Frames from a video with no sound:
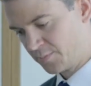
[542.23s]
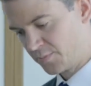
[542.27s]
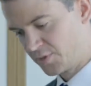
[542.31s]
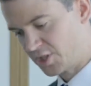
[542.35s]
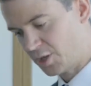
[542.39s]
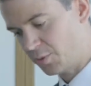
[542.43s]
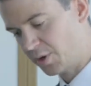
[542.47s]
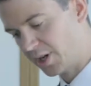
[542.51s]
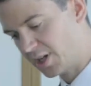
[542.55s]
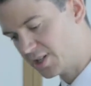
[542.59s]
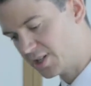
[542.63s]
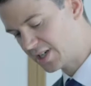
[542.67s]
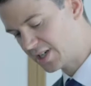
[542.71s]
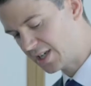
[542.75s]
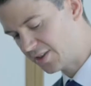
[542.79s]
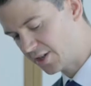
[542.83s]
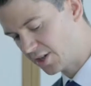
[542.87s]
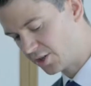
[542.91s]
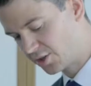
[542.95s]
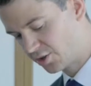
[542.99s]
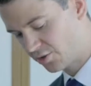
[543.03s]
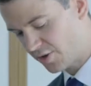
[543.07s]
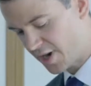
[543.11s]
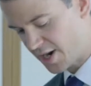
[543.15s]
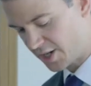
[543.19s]
So see the
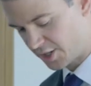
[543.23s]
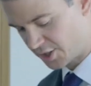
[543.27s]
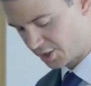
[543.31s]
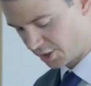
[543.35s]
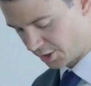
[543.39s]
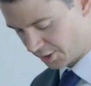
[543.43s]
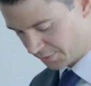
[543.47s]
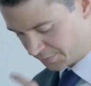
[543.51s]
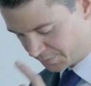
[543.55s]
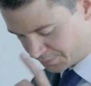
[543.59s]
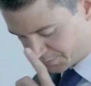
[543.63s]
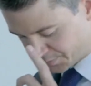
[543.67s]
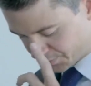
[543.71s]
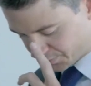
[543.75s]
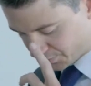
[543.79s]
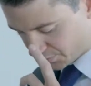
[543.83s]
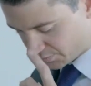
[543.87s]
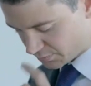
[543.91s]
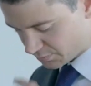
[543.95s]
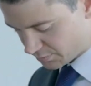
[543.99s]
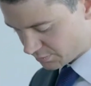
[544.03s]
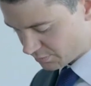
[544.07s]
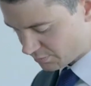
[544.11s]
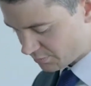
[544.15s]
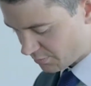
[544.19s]
attraction.
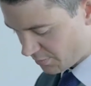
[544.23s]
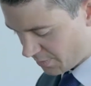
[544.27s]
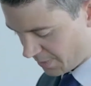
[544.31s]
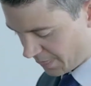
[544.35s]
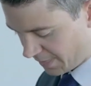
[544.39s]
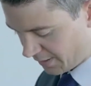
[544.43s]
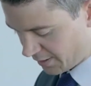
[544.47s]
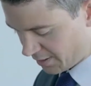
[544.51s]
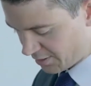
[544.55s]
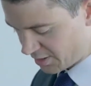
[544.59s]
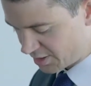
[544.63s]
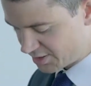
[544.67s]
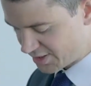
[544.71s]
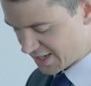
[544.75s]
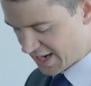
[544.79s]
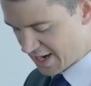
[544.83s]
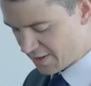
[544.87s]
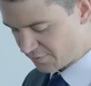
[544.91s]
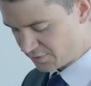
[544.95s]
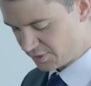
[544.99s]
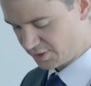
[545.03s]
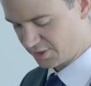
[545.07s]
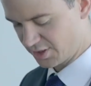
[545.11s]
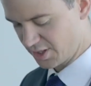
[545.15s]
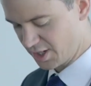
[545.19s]
The
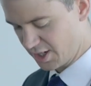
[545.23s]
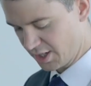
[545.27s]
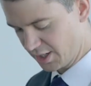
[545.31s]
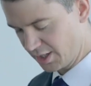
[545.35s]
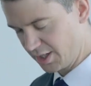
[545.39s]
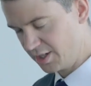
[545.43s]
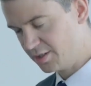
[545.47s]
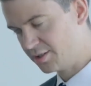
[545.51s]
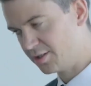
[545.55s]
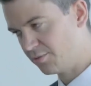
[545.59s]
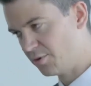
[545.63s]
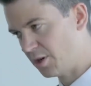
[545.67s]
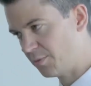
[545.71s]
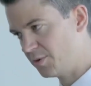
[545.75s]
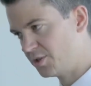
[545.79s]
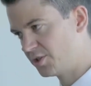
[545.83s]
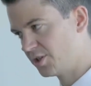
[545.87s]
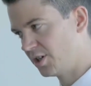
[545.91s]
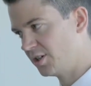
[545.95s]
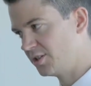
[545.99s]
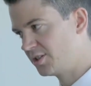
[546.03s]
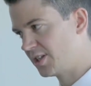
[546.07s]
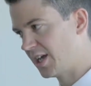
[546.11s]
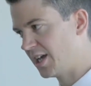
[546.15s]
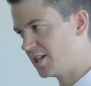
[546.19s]
downside, and where we
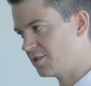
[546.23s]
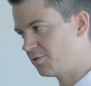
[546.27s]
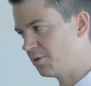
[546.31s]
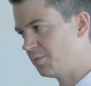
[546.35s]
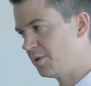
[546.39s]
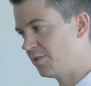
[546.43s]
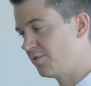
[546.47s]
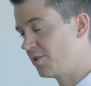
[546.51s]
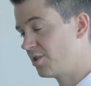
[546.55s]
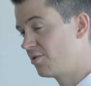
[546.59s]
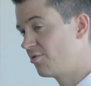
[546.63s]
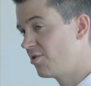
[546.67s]
start to get into a bit of